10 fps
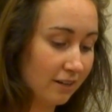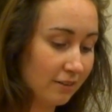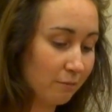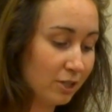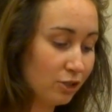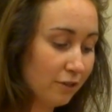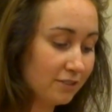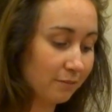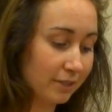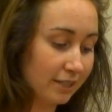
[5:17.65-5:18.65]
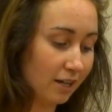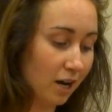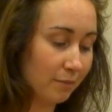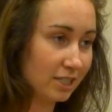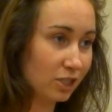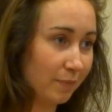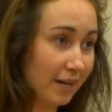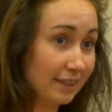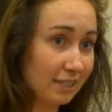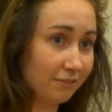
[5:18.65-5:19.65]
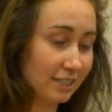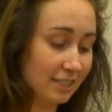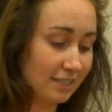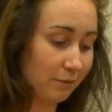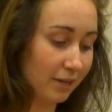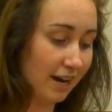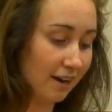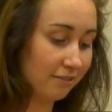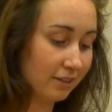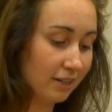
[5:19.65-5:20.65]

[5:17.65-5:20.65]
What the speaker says: that we do have something in common despite the differences that we have,